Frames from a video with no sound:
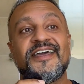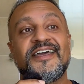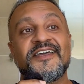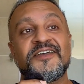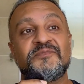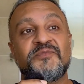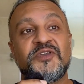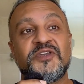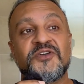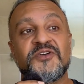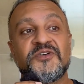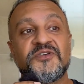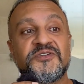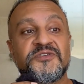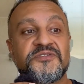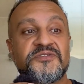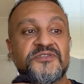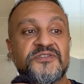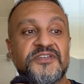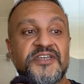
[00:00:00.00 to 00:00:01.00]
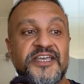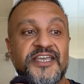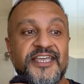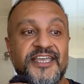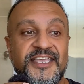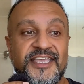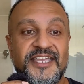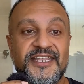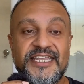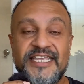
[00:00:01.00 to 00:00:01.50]
because it
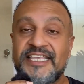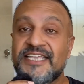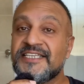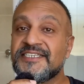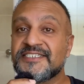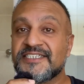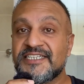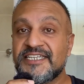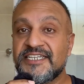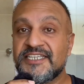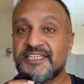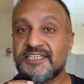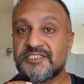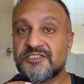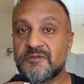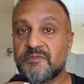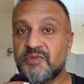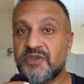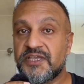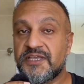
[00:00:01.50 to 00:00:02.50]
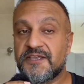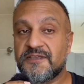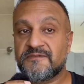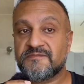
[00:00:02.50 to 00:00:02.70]
can easily disappear.